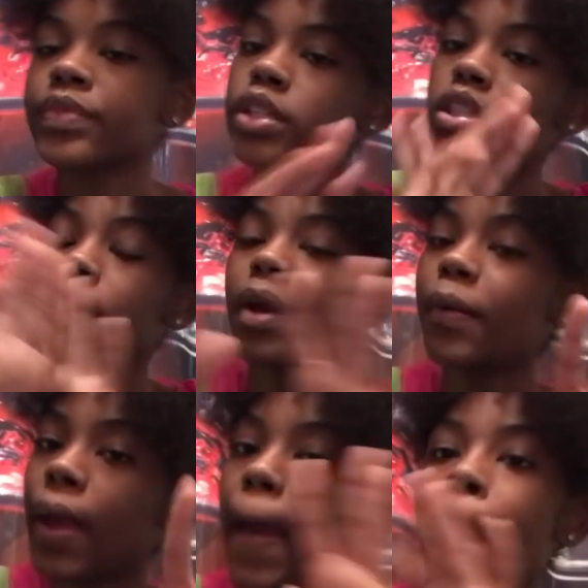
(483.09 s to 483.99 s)
So I'm like,
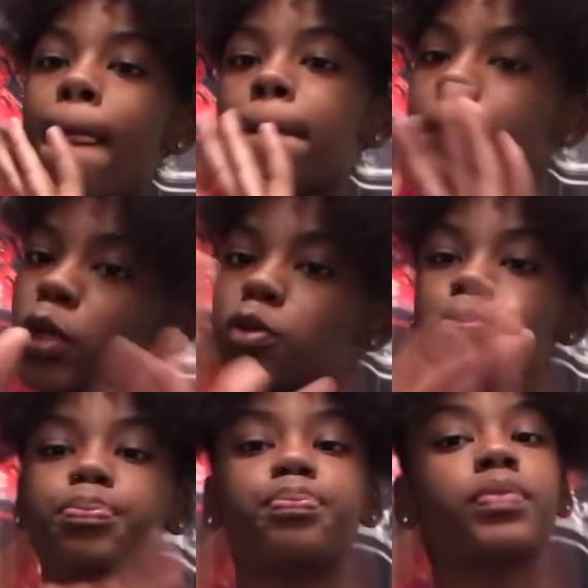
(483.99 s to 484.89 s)
okay, boom.
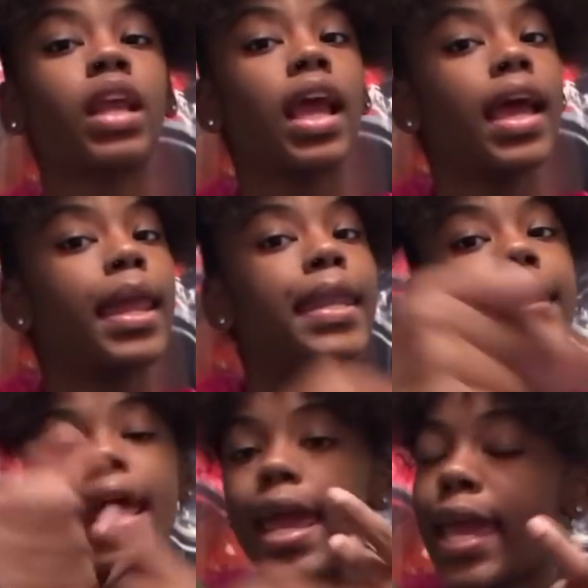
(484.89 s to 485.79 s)

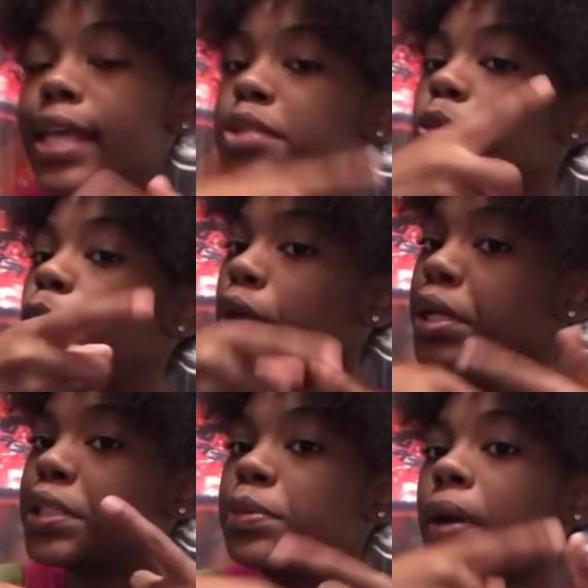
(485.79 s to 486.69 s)
Days and
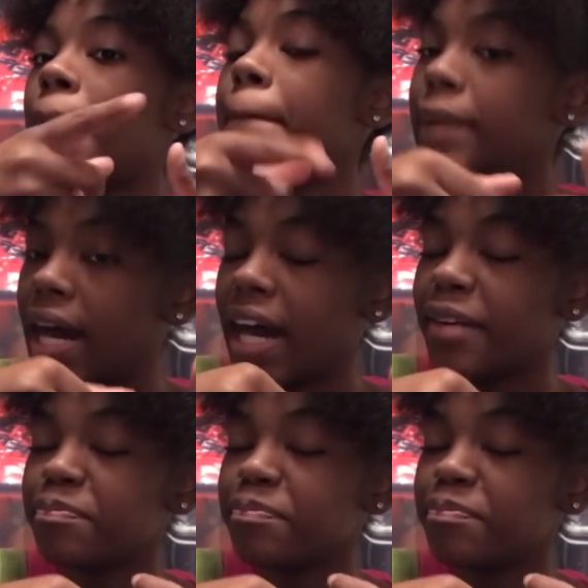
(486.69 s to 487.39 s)
weeks went by.